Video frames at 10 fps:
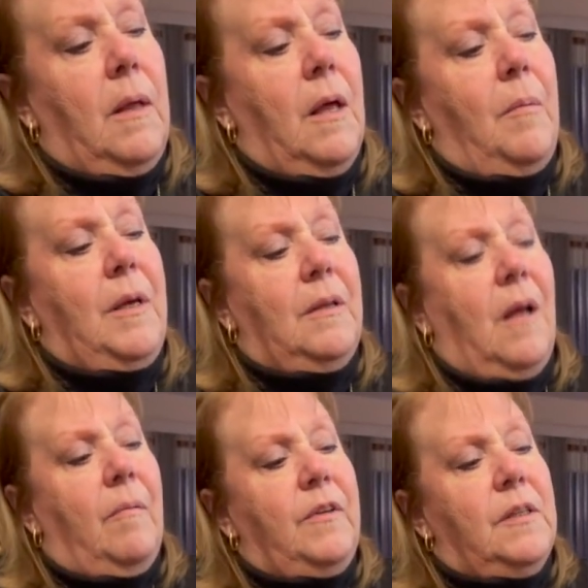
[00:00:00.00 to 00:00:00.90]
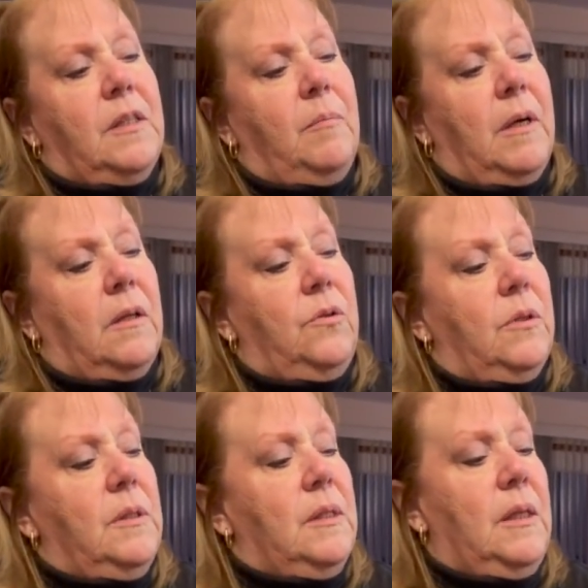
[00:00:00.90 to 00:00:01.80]
I mean, obviously, Michael, you
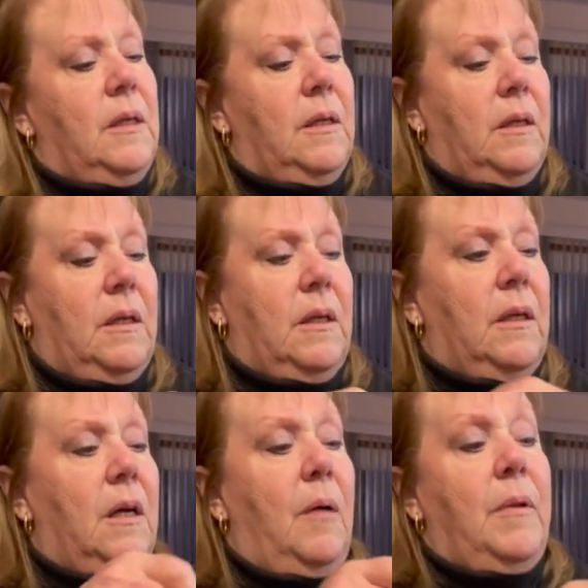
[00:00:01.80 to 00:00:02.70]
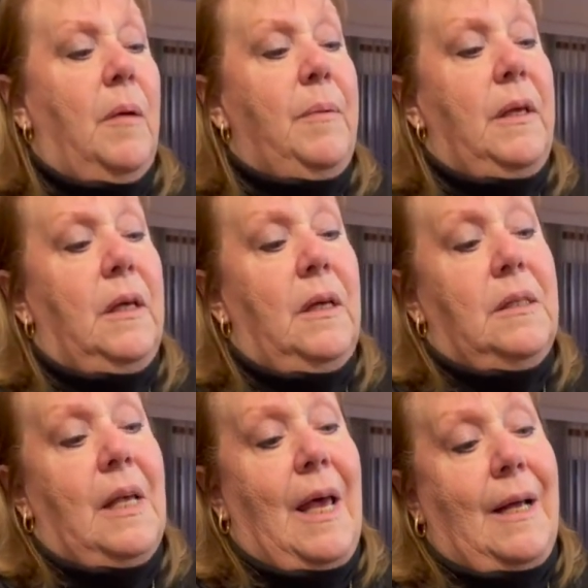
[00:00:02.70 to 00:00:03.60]
can see I'm not being
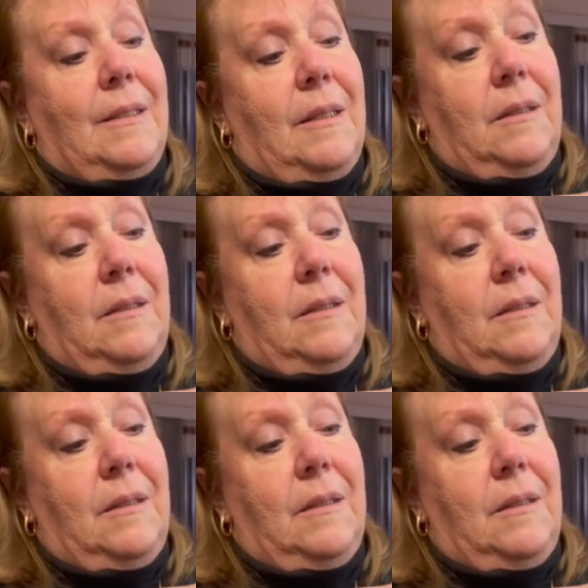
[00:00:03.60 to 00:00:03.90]
exact.